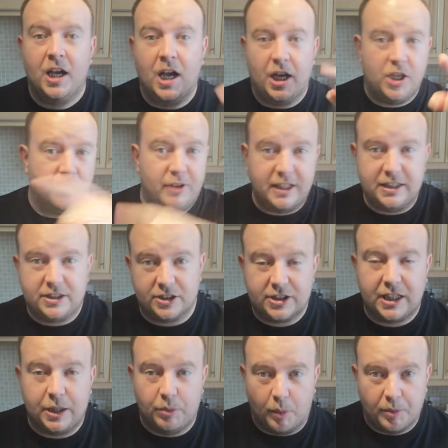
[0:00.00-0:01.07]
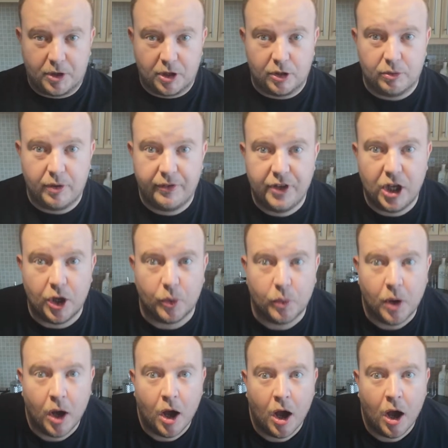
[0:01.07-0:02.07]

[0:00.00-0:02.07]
Are you ready to see what we're going to review?